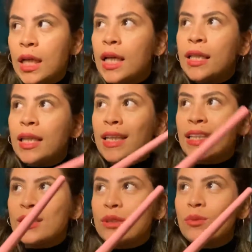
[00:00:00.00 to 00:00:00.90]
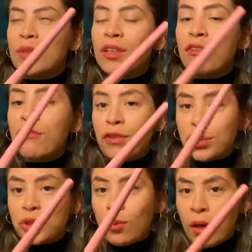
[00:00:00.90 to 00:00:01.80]
like, this was one of the
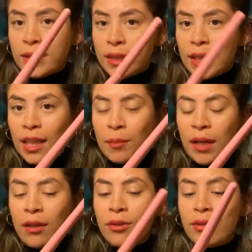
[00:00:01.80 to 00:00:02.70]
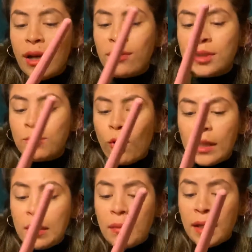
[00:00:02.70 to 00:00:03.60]
first wands that came out. I was
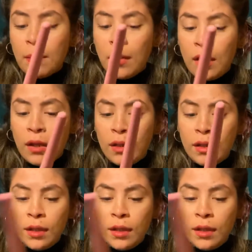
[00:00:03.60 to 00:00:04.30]
walking by the mall.